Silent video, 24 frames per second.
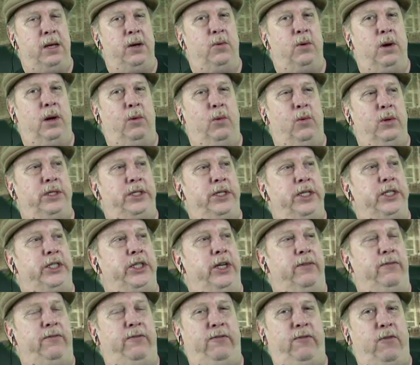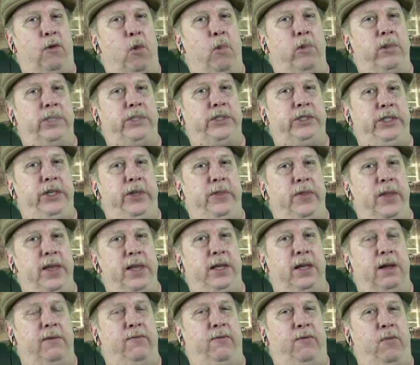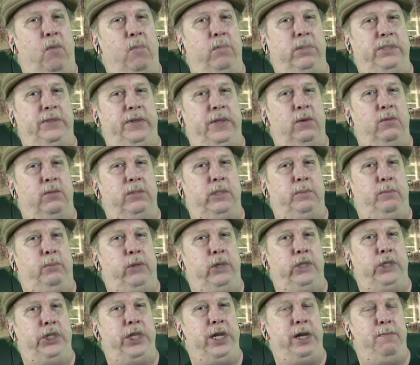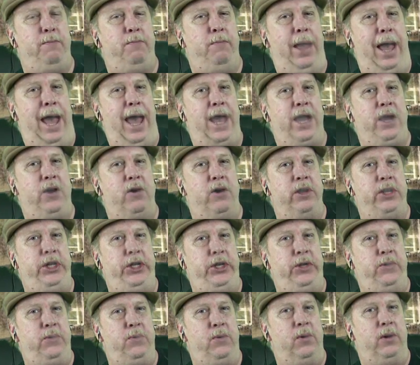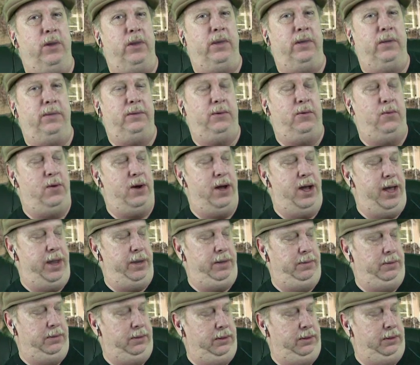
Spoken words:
Well, was this a force, you think? A force that was pushing back on you, or what?